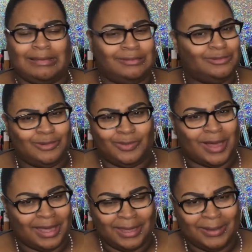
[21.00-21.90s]
I don't know
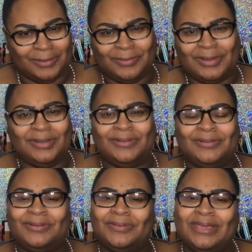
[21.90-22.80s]
why, what are you
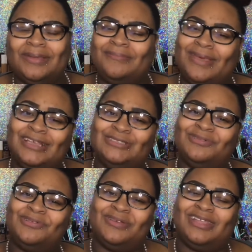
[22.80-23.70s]
doing? Make
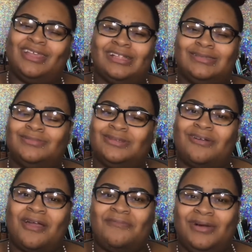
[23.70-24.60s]
sure you hit that
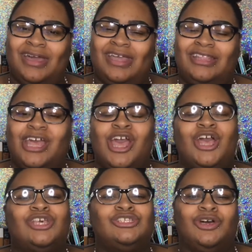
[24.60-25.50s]
subscribe button
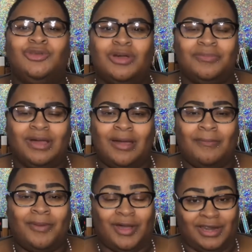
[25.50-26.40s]
so you can
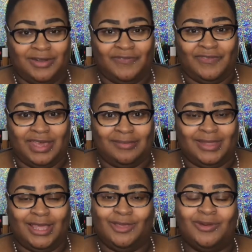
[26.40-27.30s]
become part of the
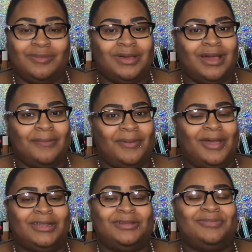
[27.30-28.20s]
family. You can become
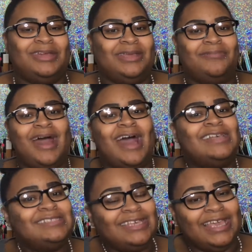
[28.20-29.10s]
part of the Pretty
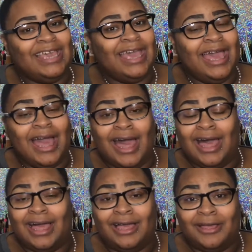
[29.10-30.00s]
Posse,
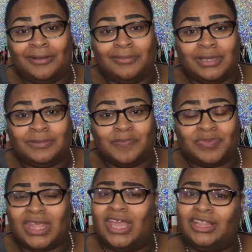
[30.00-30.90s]
and
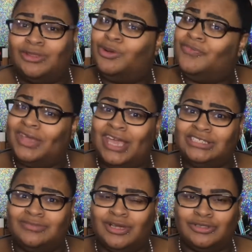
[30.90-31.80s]
hit the
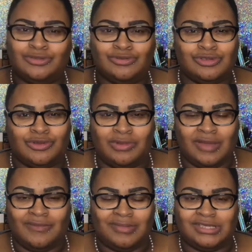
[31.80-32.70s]
notification bell too so you
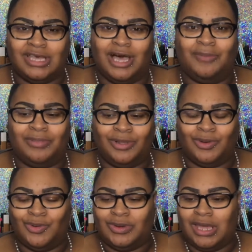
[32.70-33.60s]
never miss an
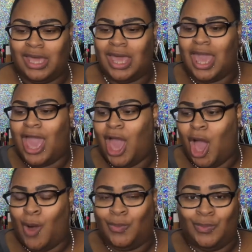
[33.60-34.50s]
upload.
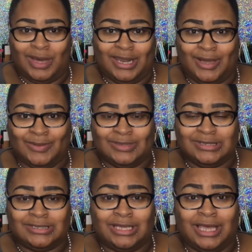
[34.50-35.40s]
What
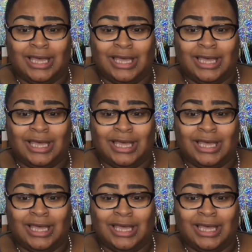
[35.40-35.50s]
else?